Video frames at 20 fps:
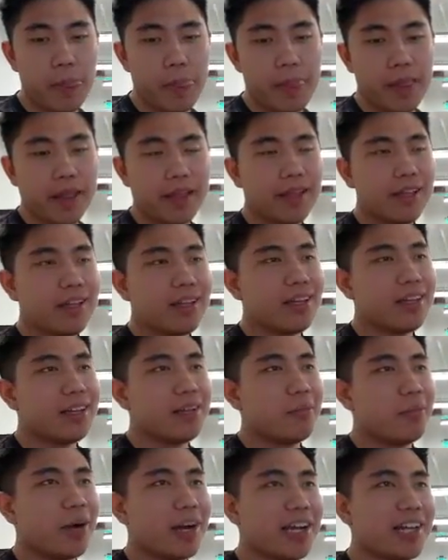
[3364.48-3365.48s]
well, not the
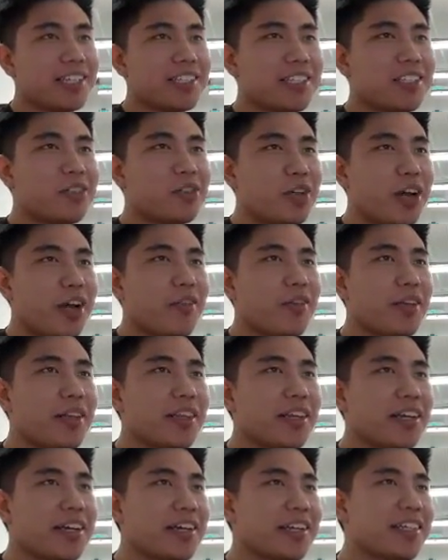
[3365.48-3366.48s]
my guess is
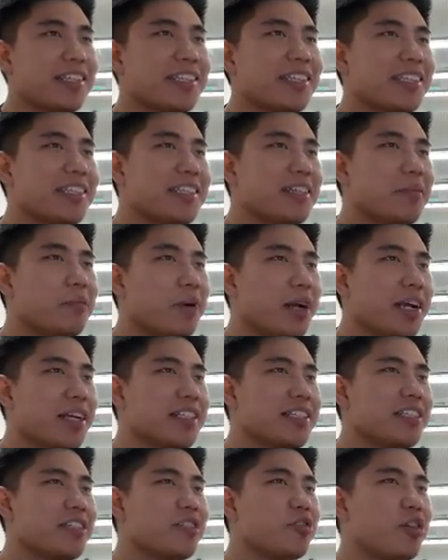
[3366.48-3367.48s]
driving the my
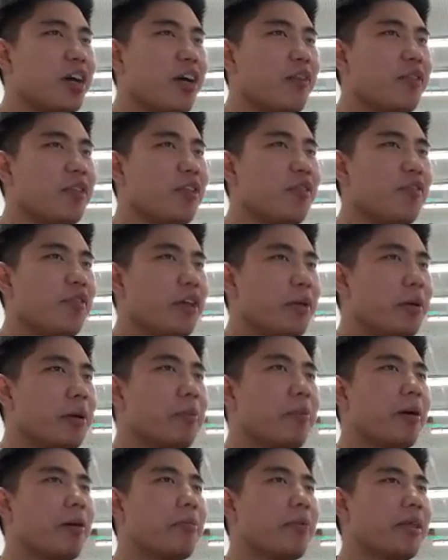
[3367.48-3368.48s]
guess is driving the
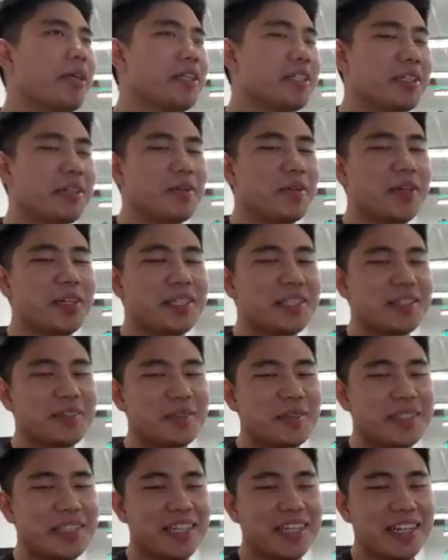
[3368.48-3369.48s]
female population. What is the
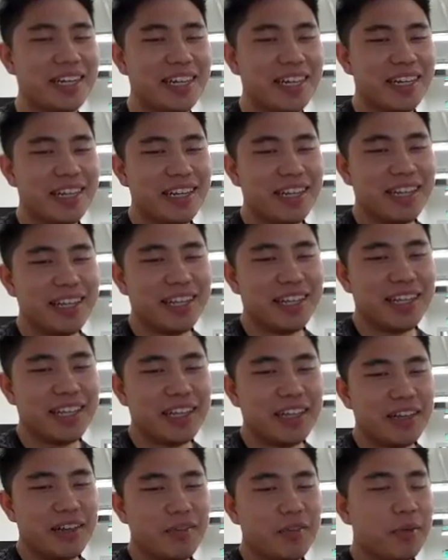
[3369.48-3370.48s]

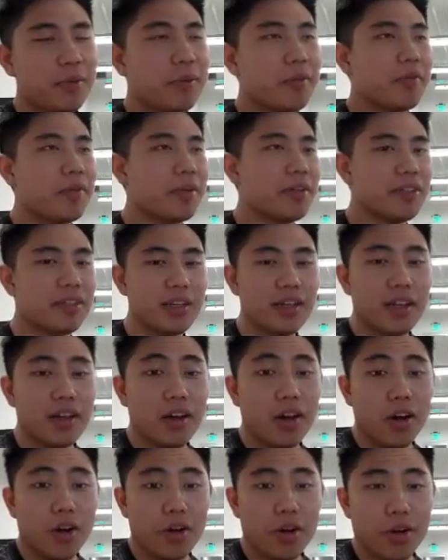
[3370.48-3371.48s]
female?
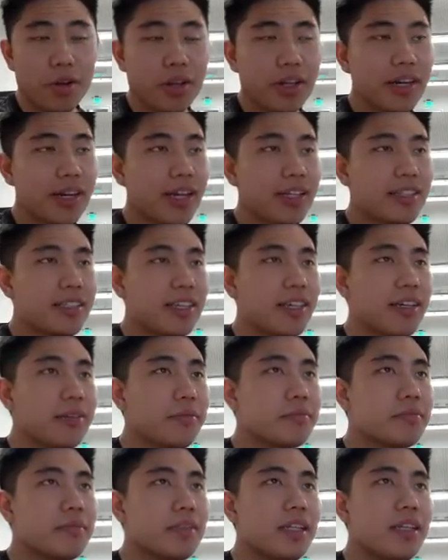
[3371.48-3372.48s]
Oh, you're only 19.
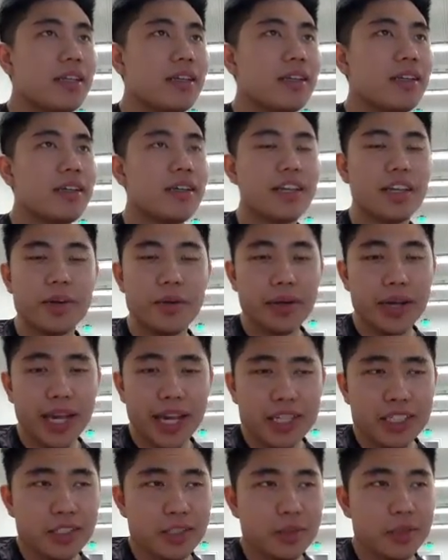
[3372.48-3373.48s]
You know what?
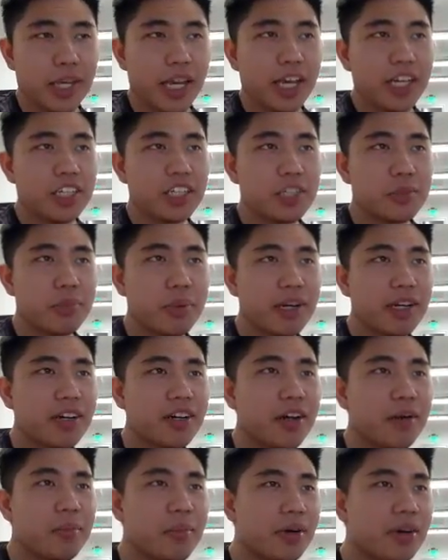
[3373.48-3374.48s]
Age is age is but a
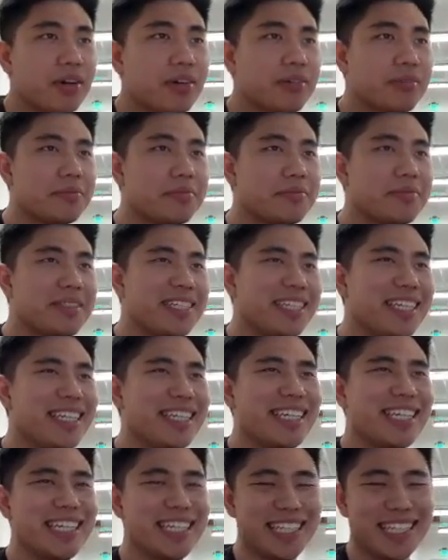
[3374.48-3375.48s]
number.
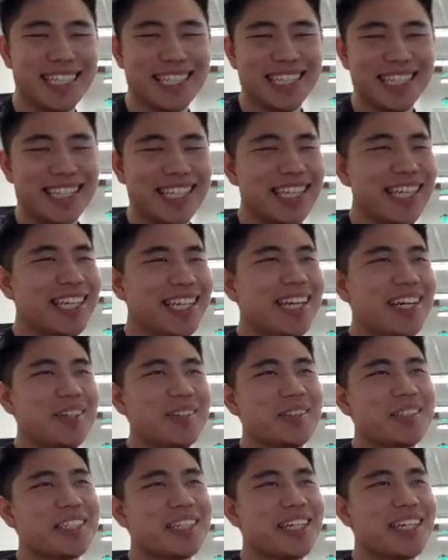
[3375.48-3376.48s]

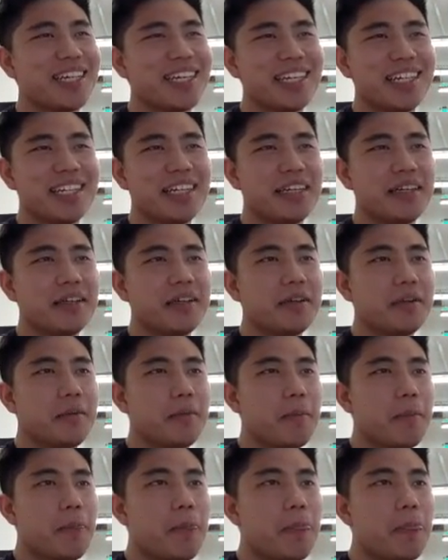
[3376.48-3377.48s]
What the
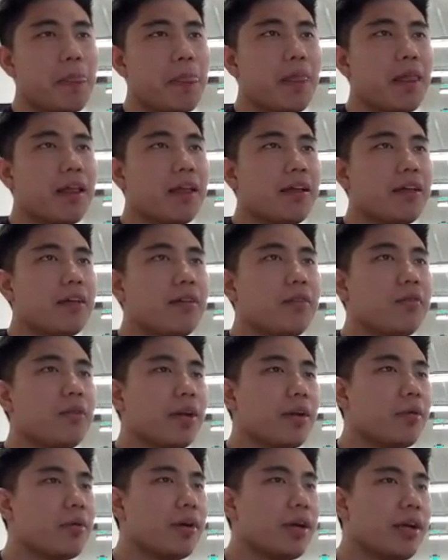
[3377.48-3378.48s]
last?
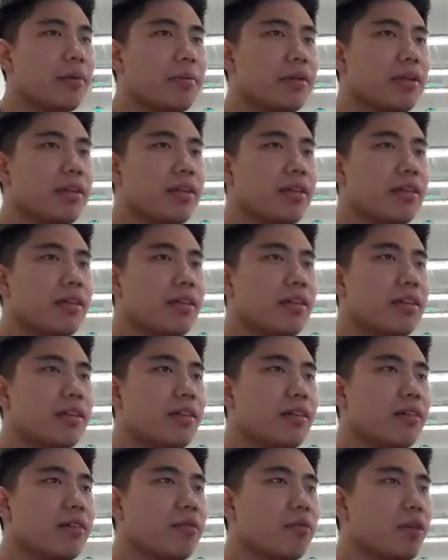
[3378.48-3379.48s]
Wait, what happened?
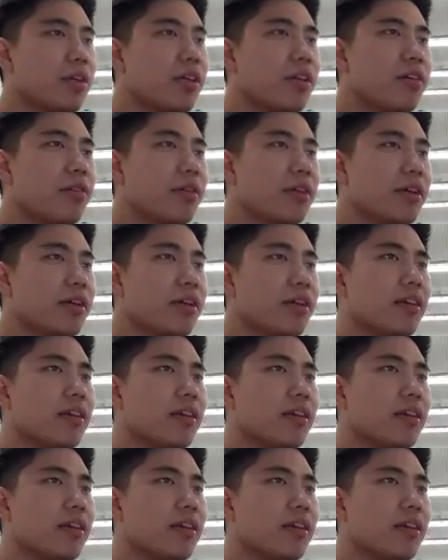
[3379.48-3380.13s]
What are you doing?